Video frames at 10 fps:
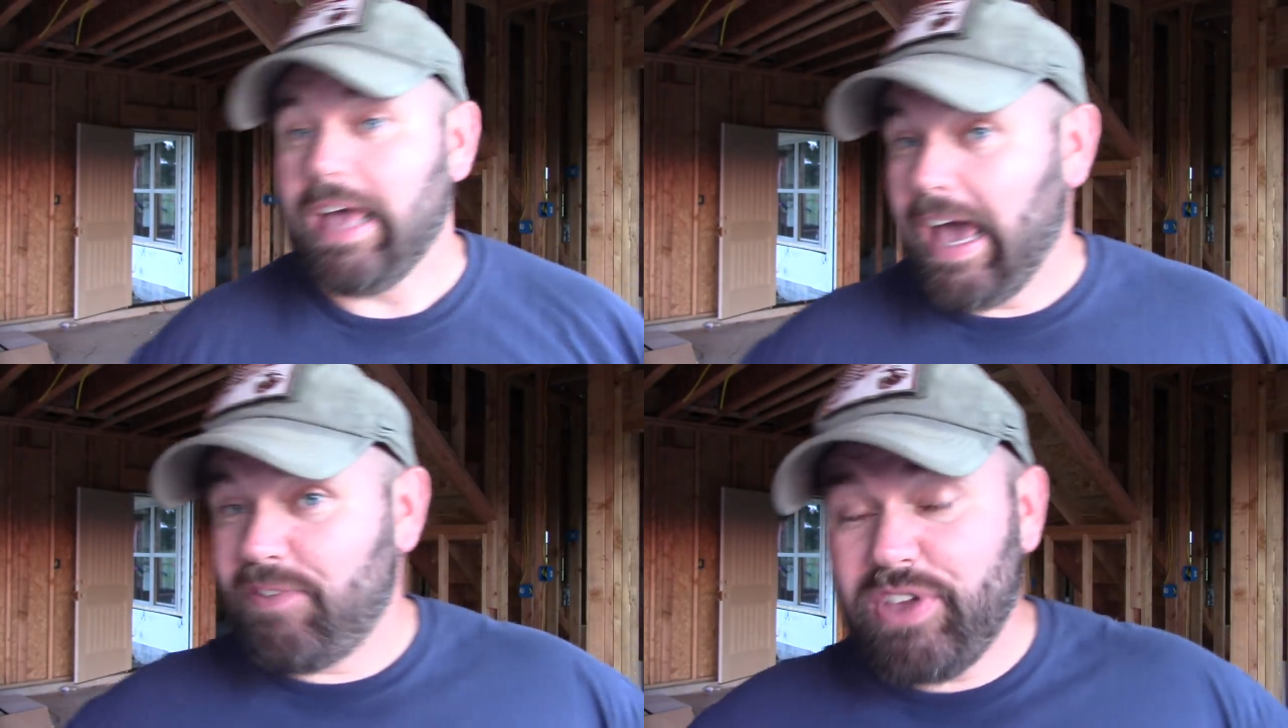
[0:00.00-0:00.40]

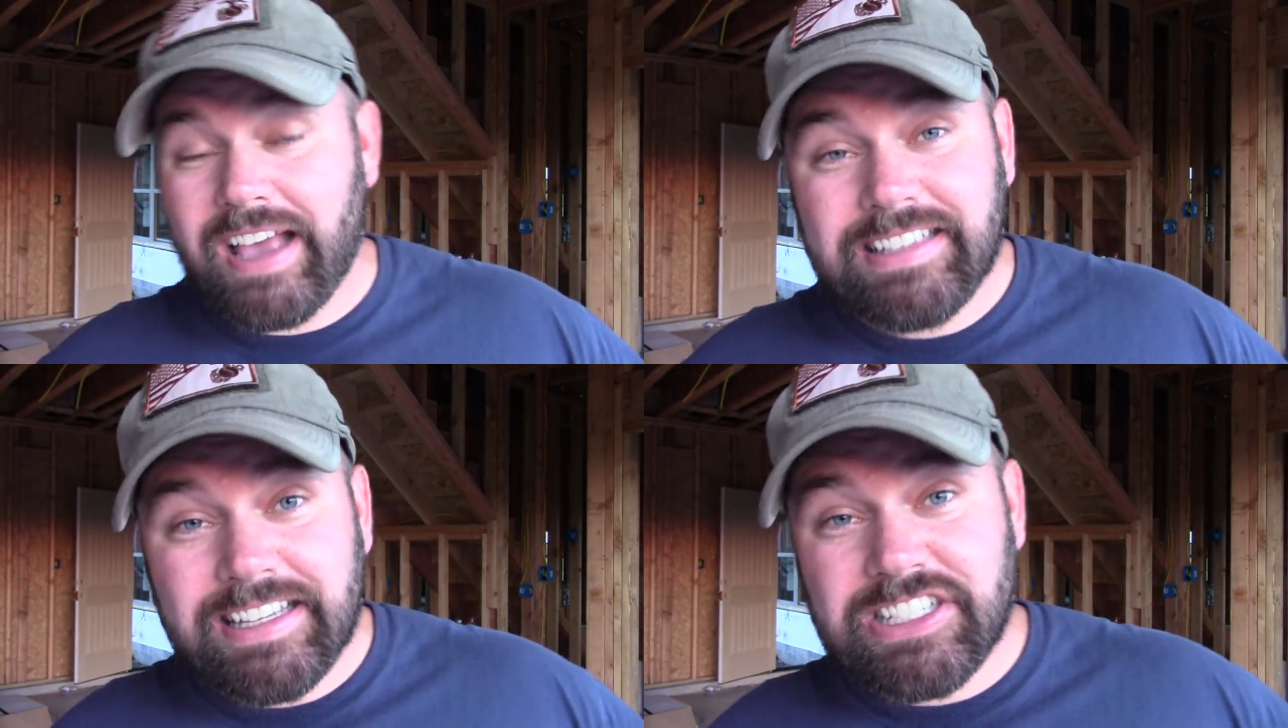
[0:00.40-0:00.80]
Hey, if you
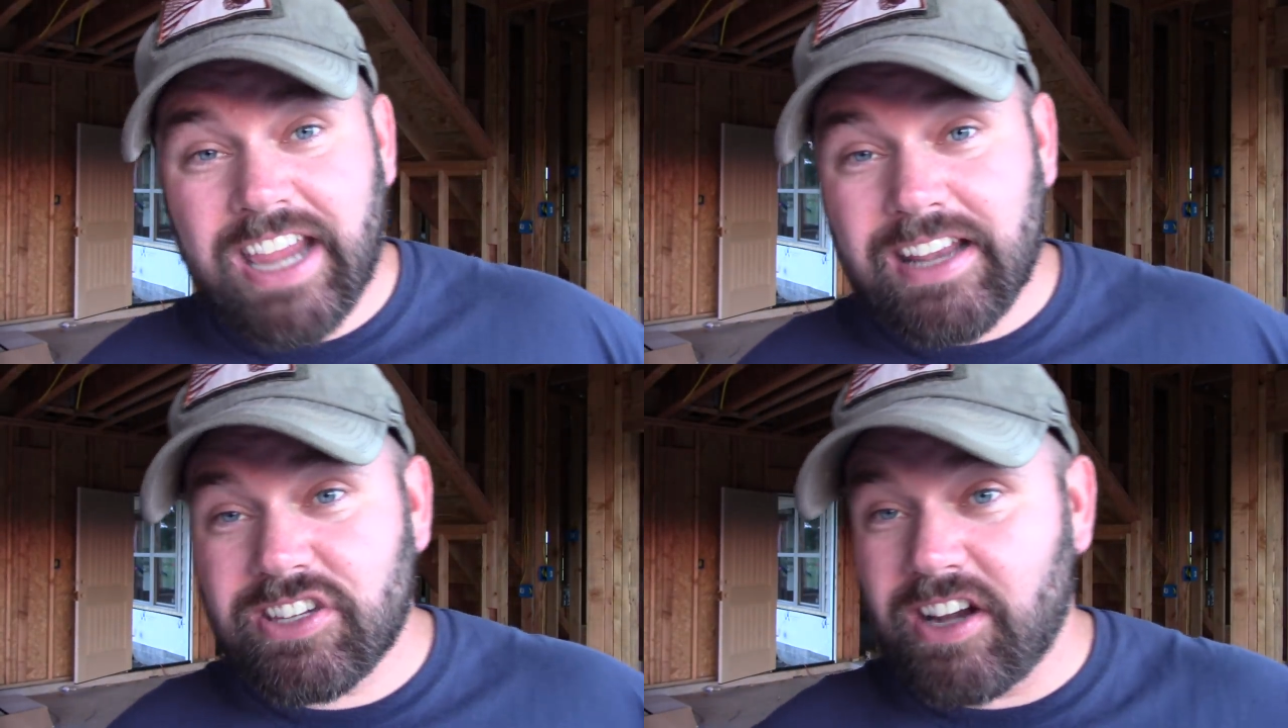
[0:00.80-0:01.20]
guys get a
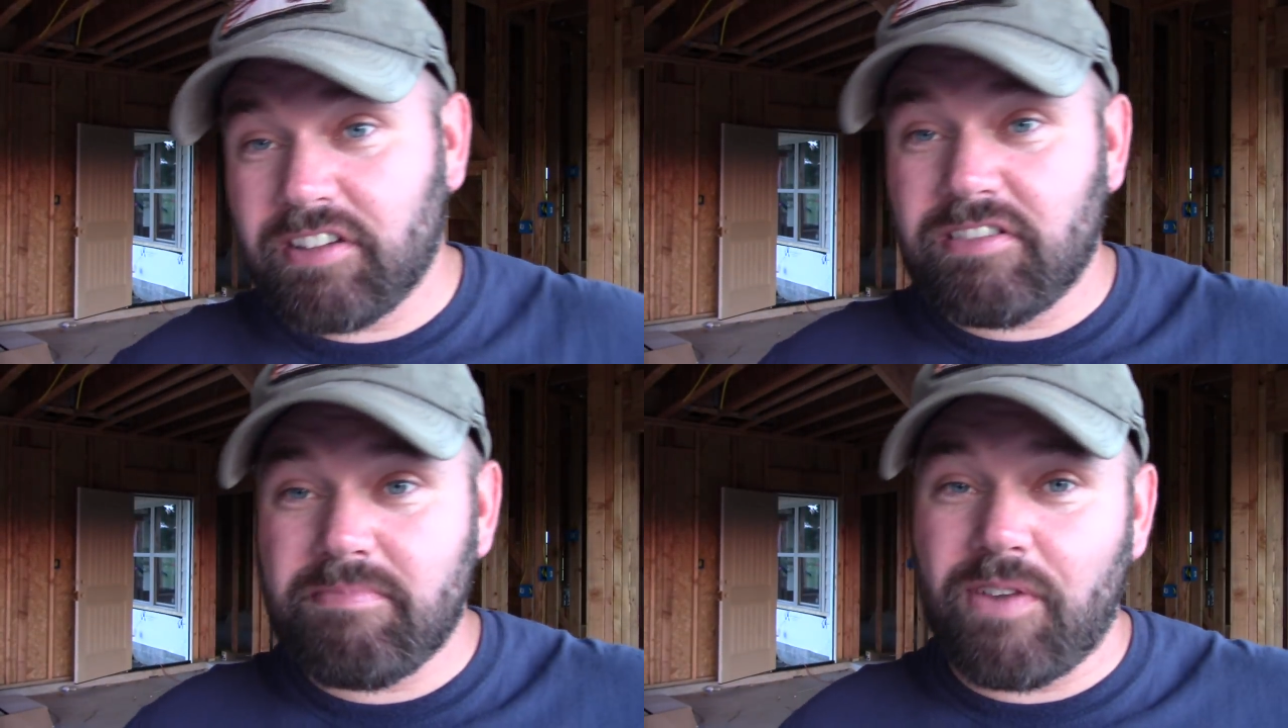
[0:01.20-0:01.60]
chance, share
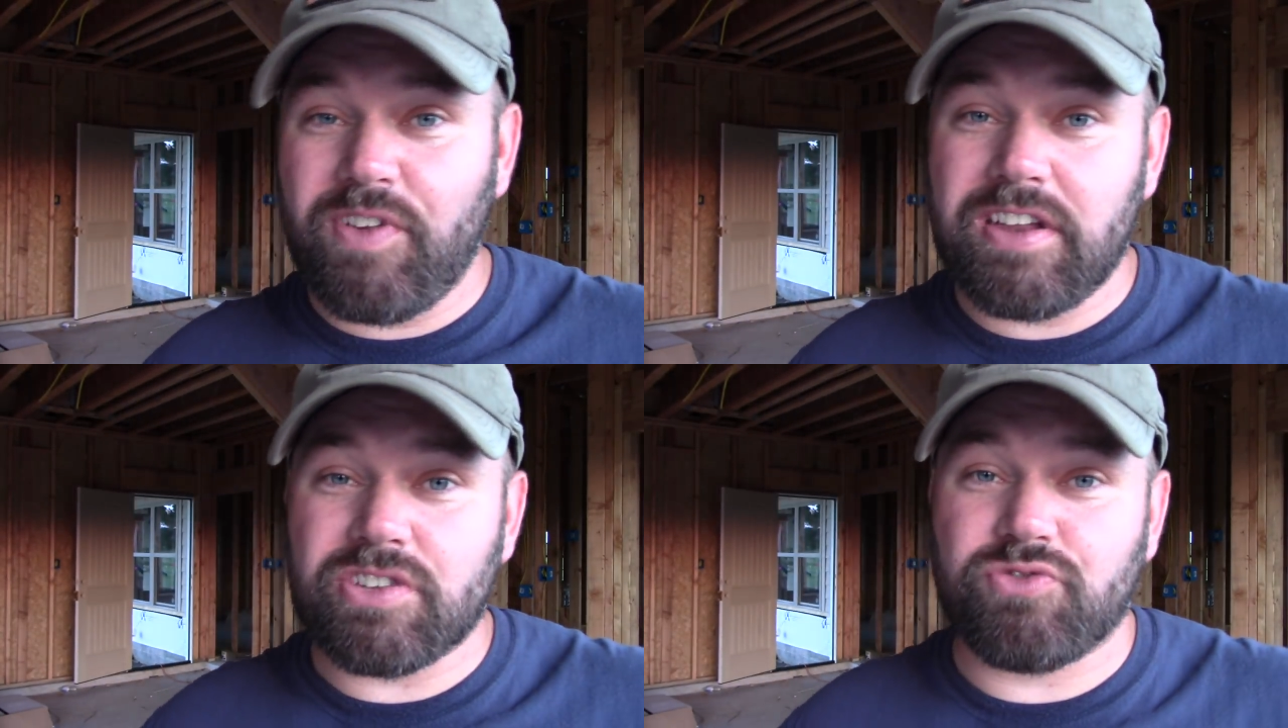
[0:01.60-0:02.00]
some of my
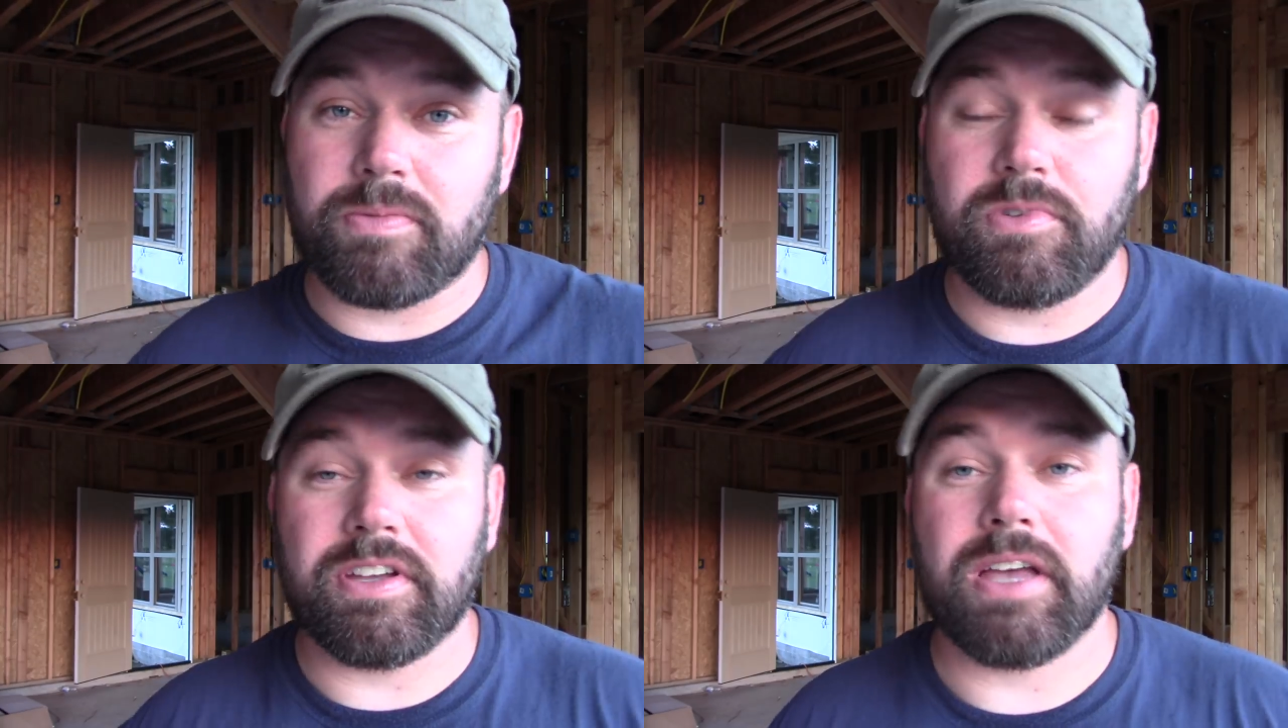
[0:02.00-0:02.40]
videos for
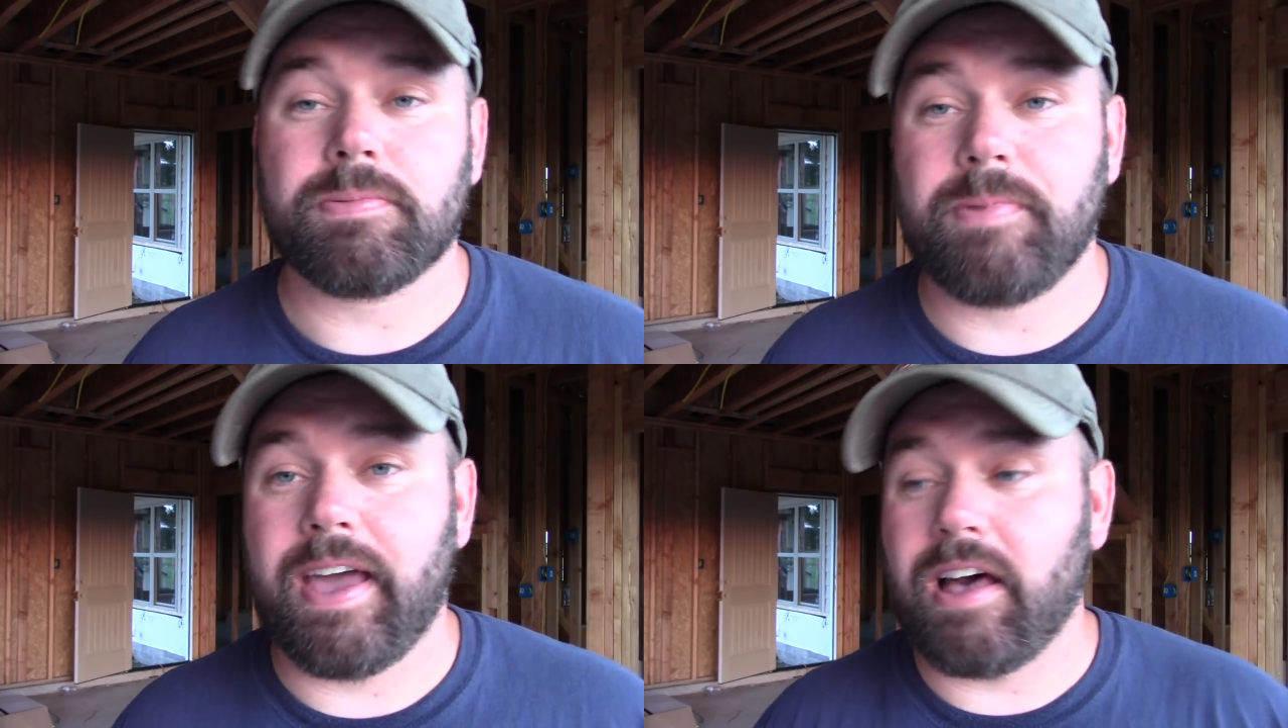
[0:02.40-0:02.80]
me. It really
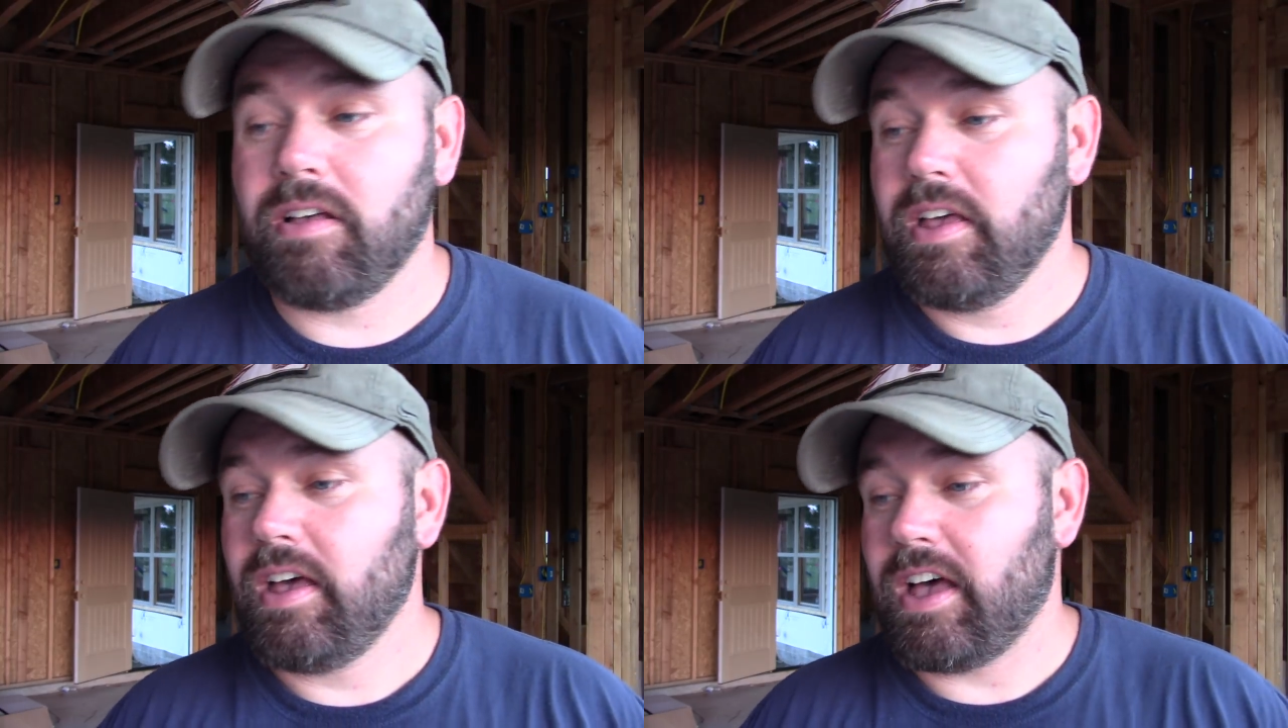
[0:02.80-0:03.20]
helps me out.